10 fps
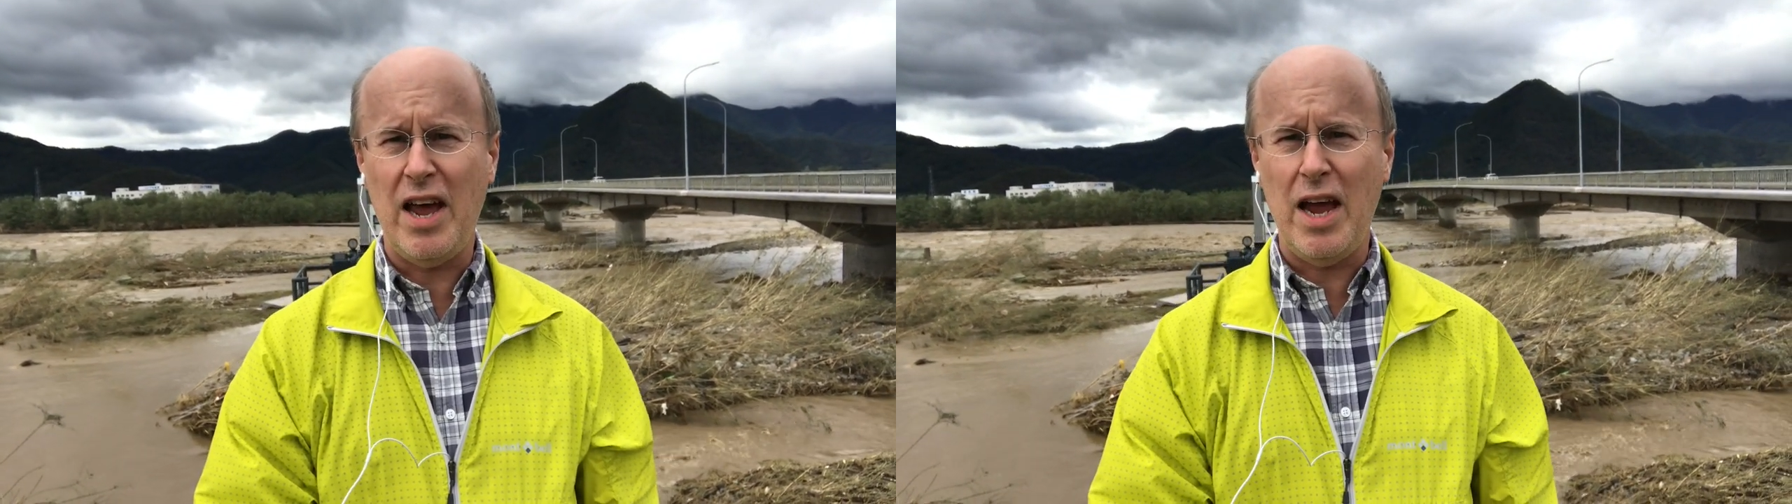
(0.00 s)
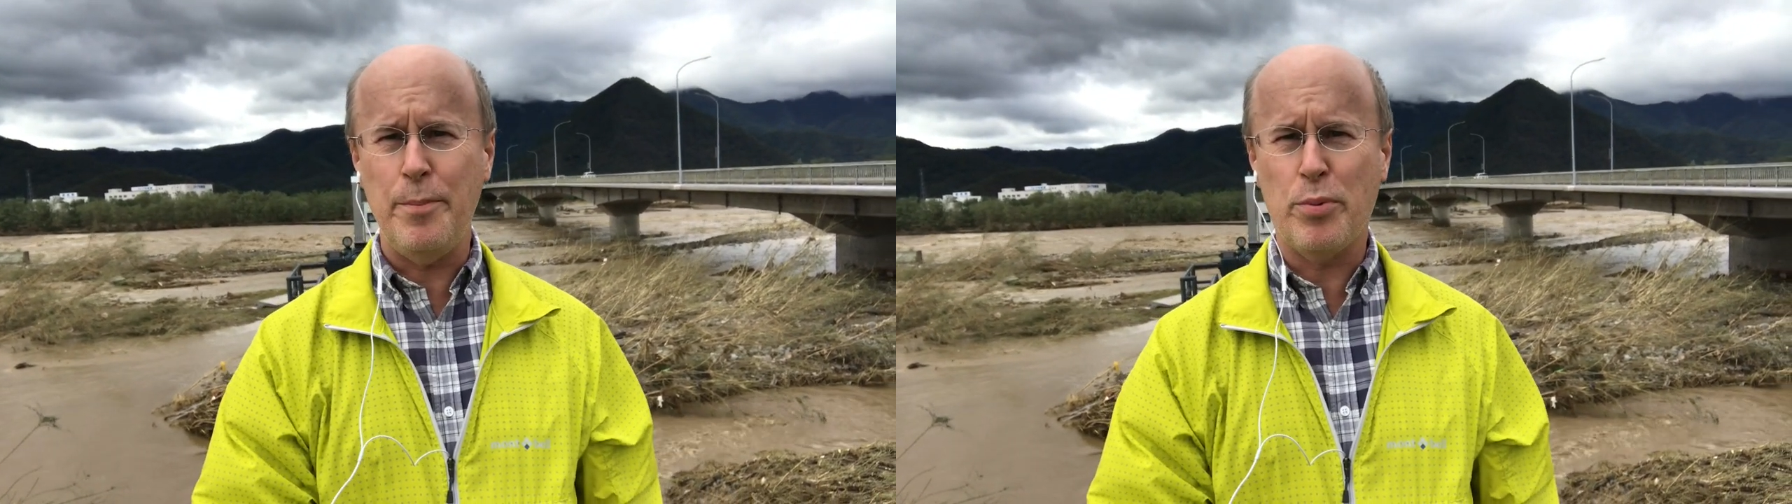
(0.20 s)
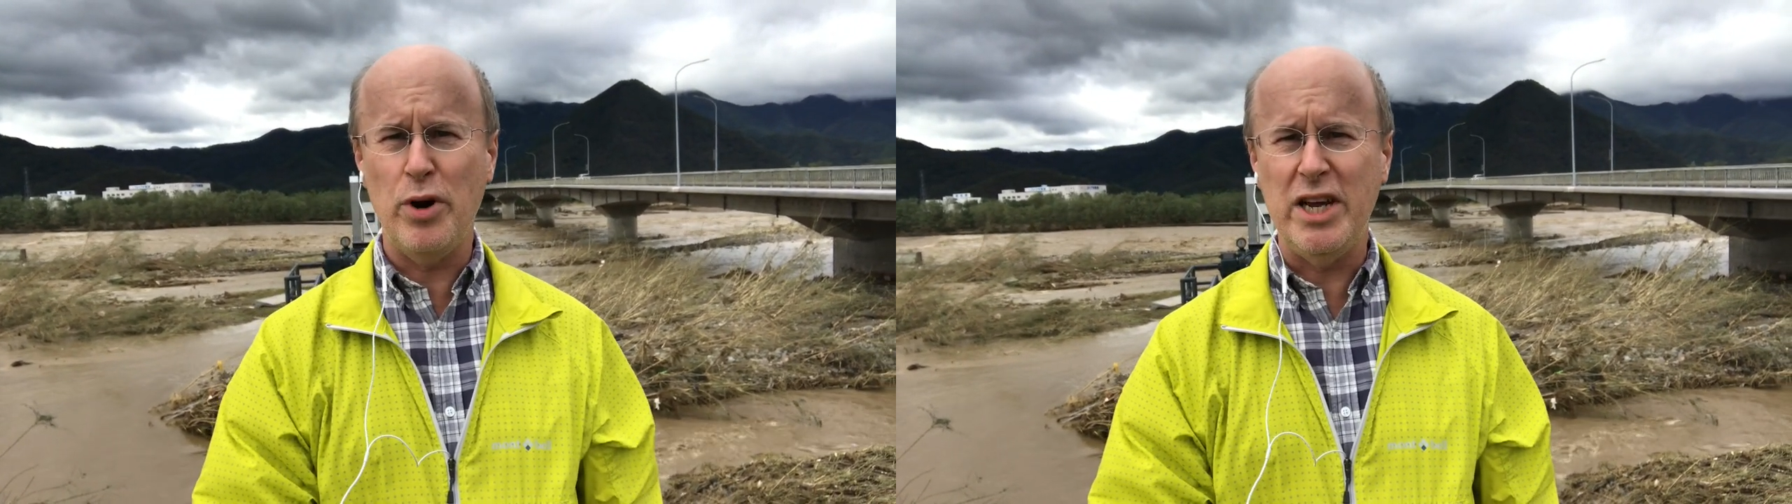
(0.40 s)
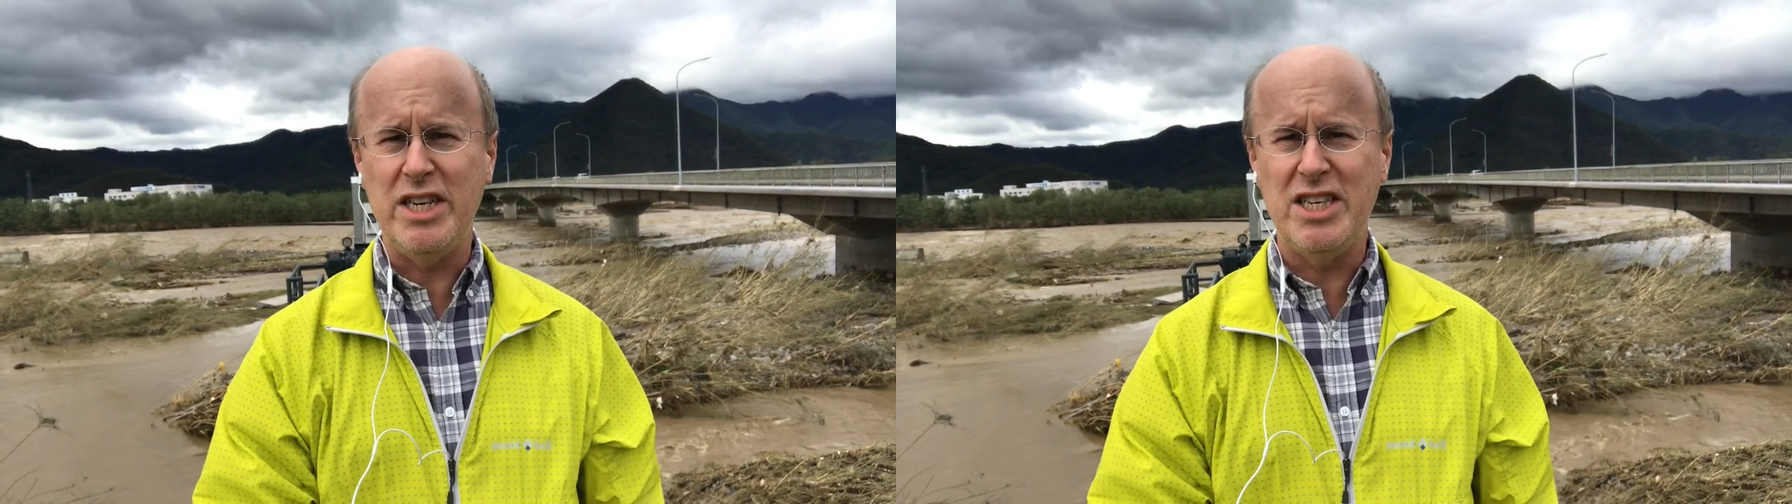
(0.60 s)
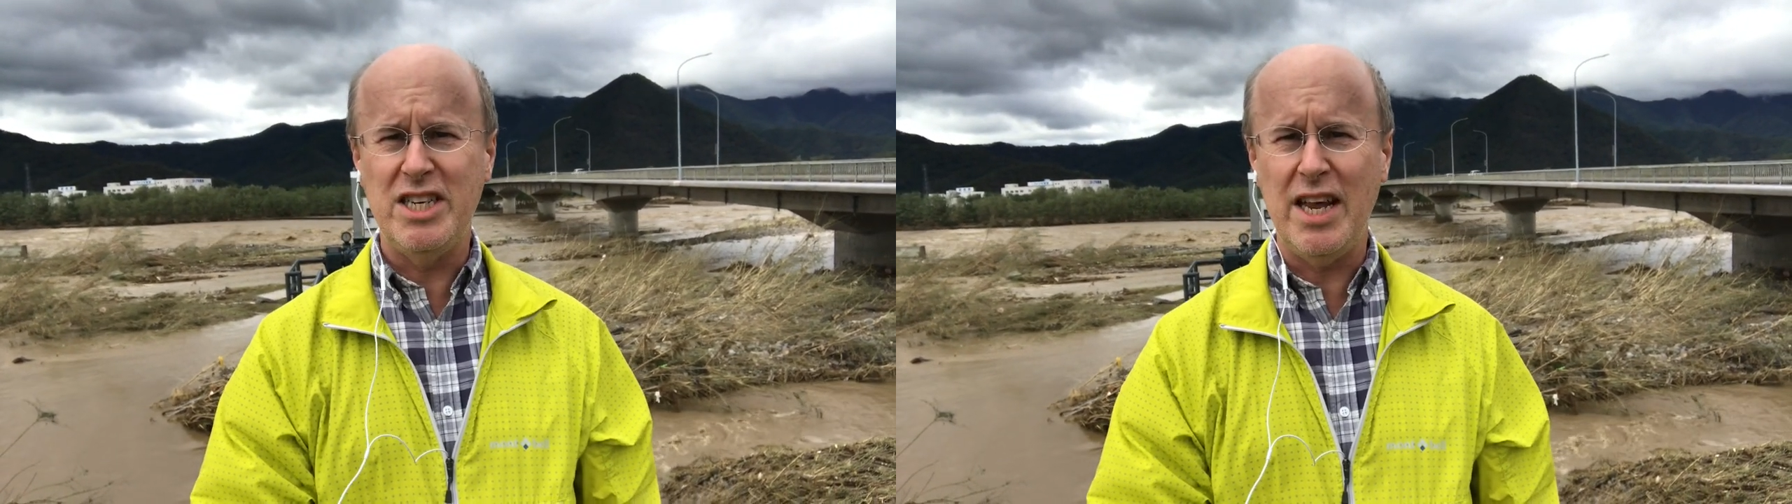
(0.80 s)
a
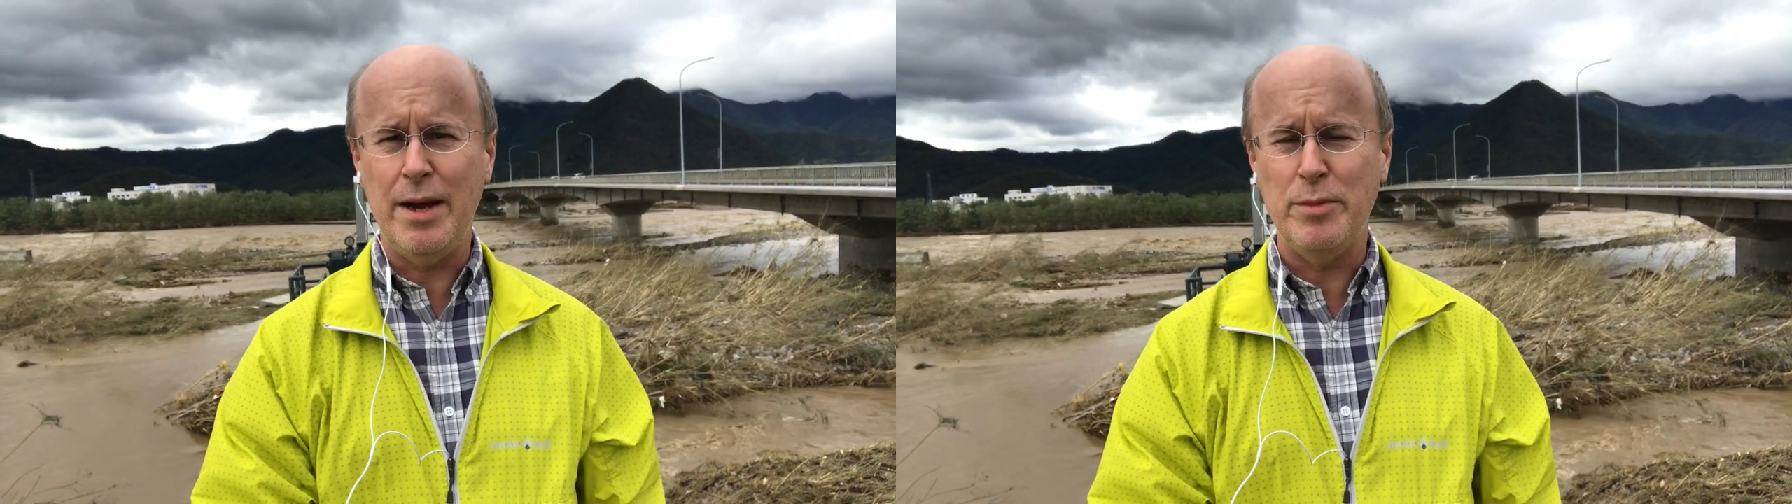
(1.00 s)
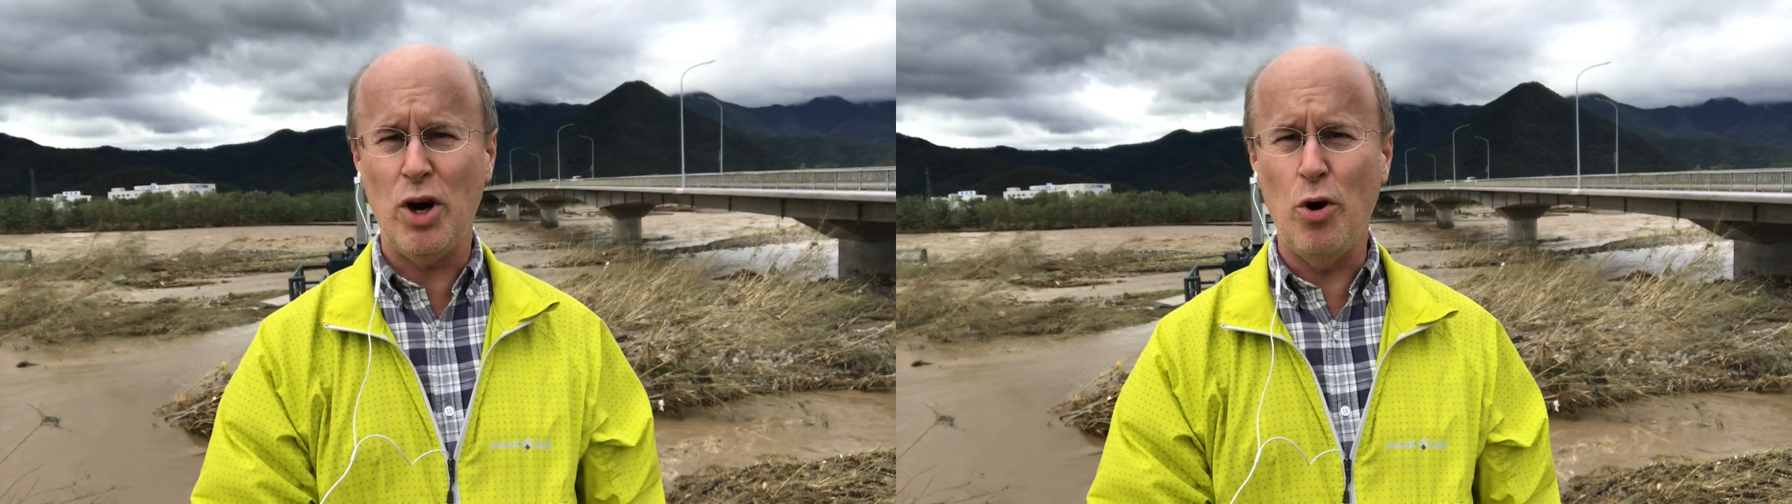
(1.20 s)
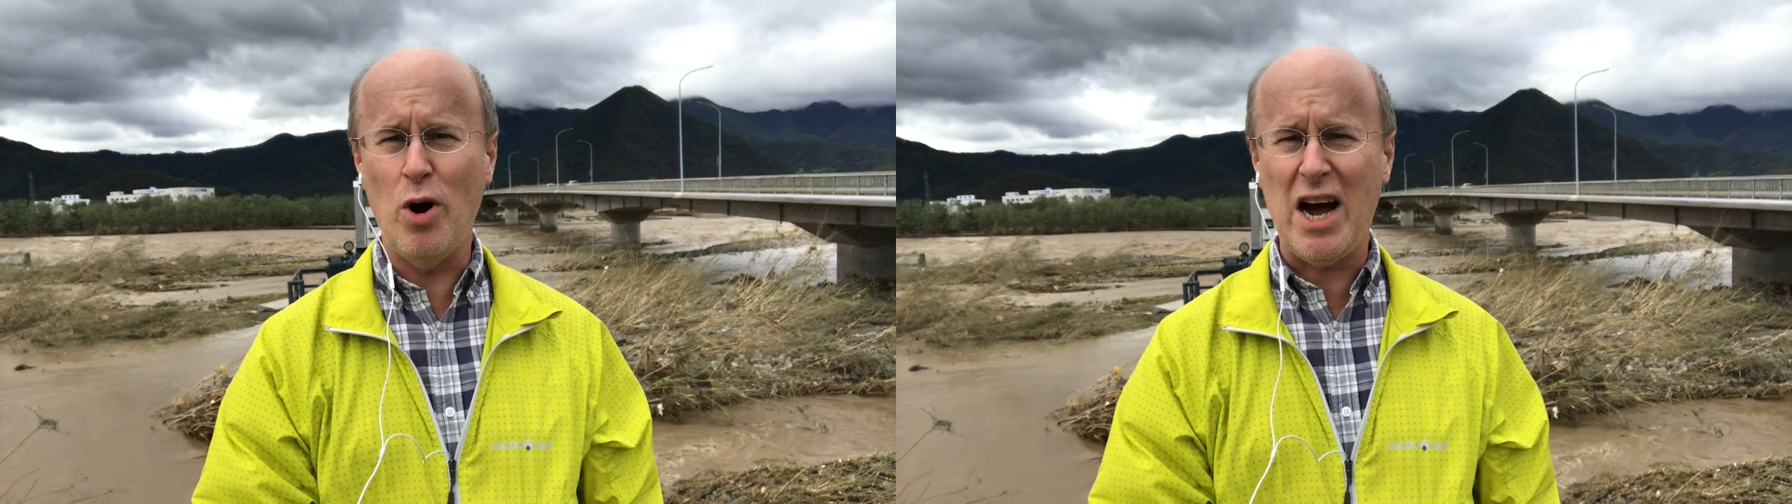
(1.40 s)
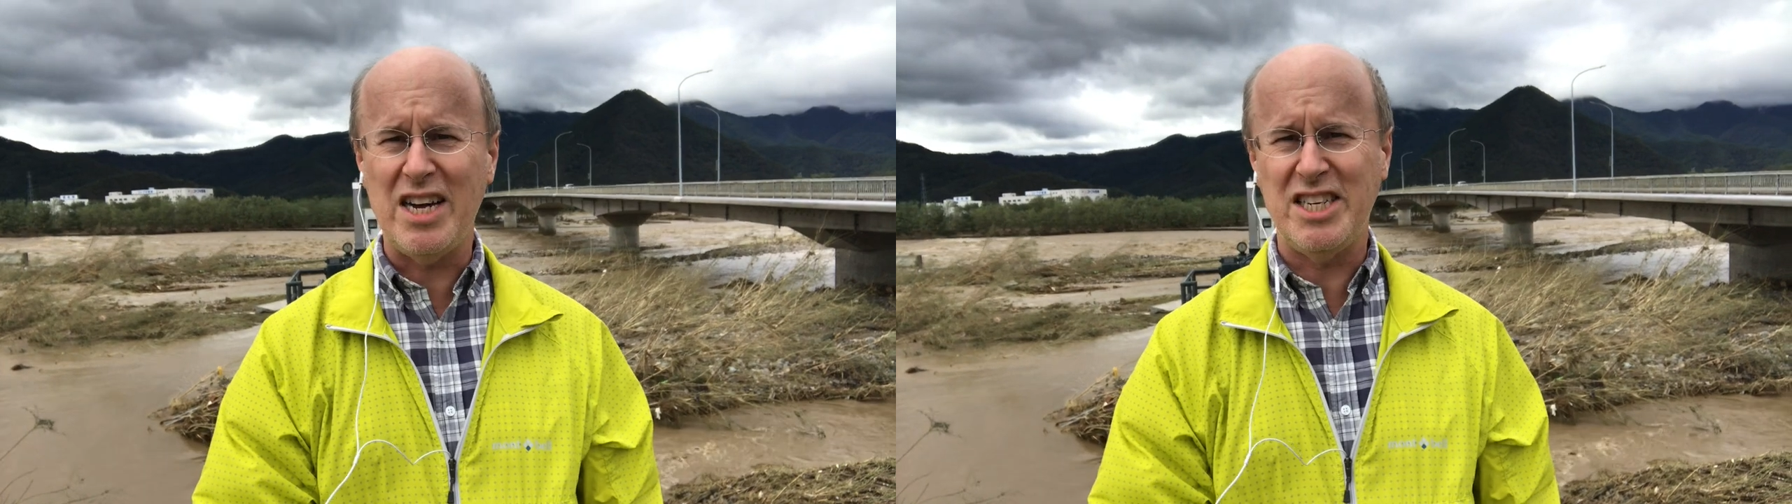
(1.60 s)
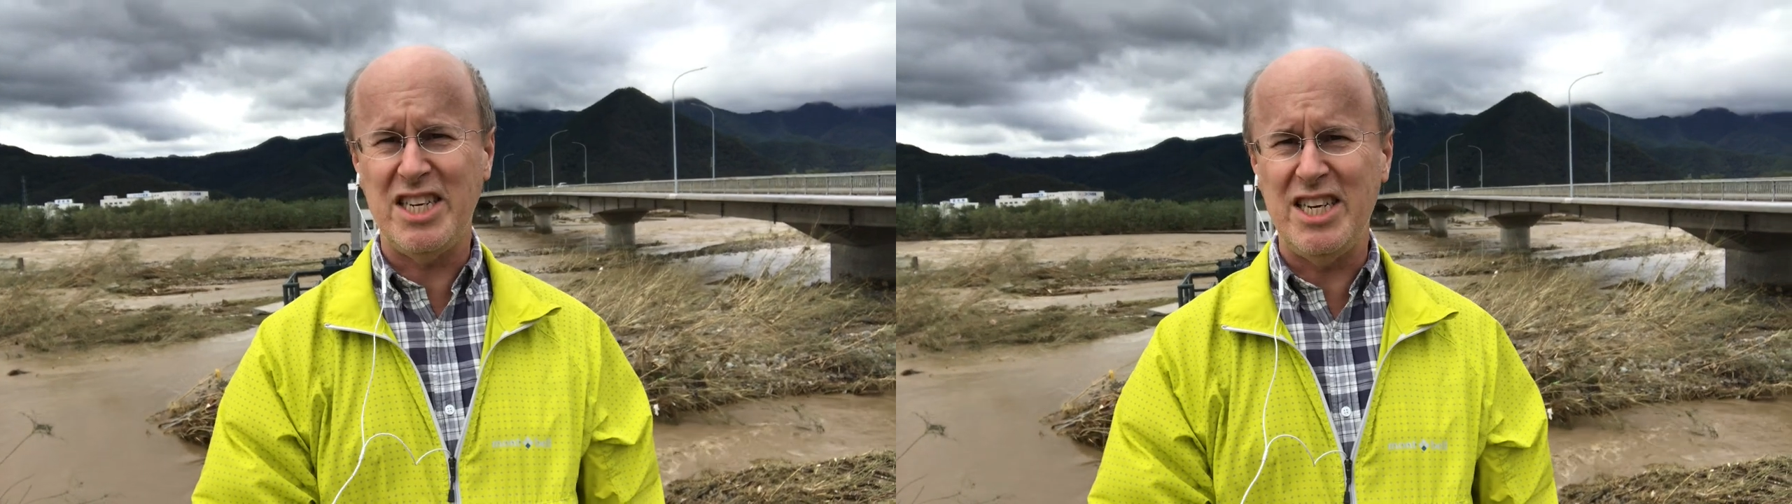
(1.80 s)
bridge named
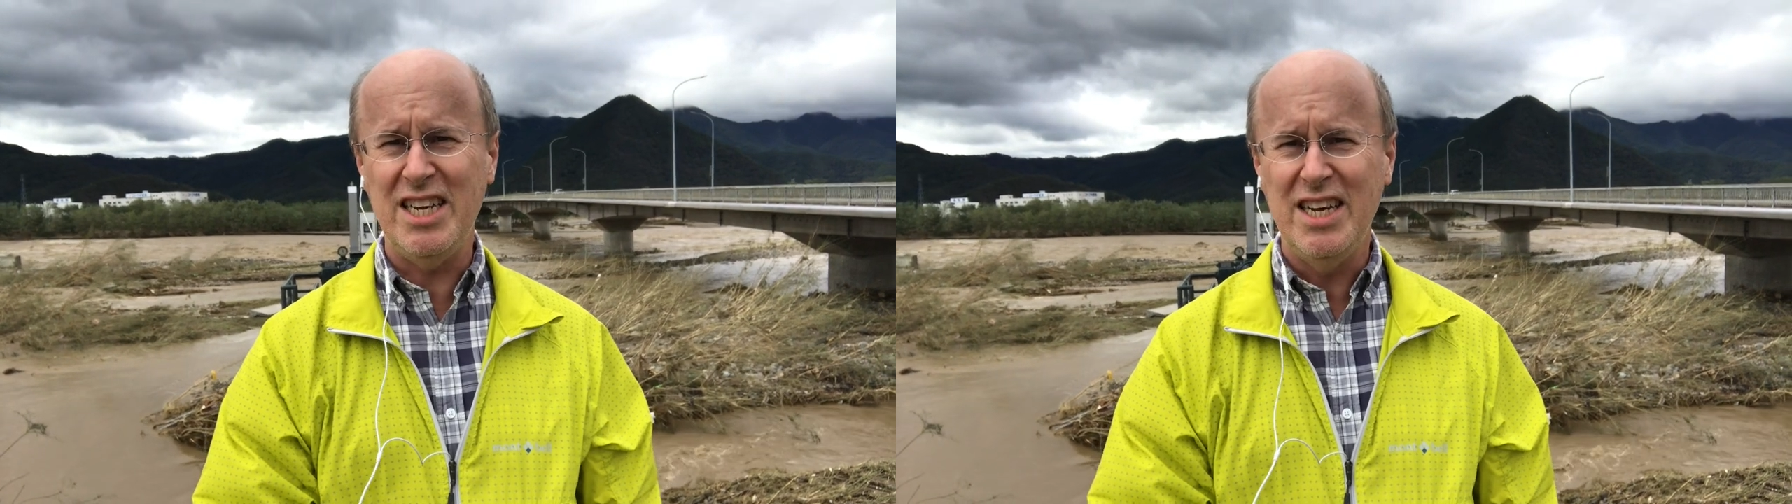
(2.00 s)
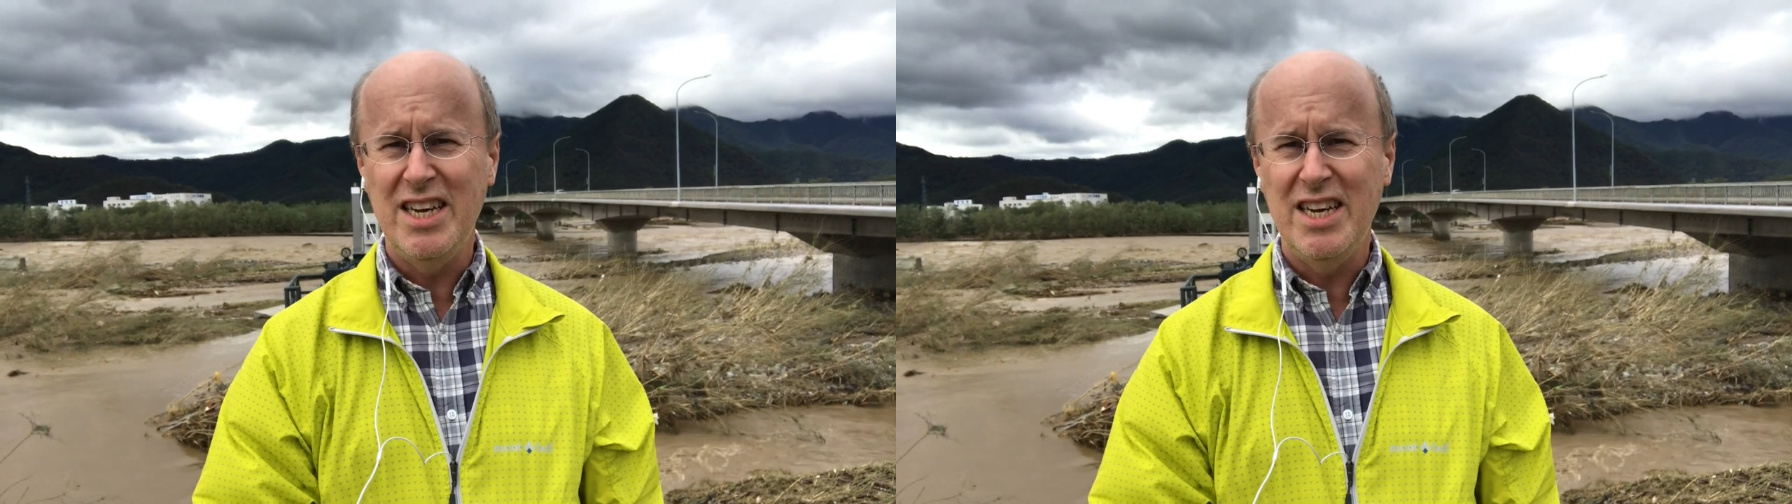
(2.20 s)
Ohashi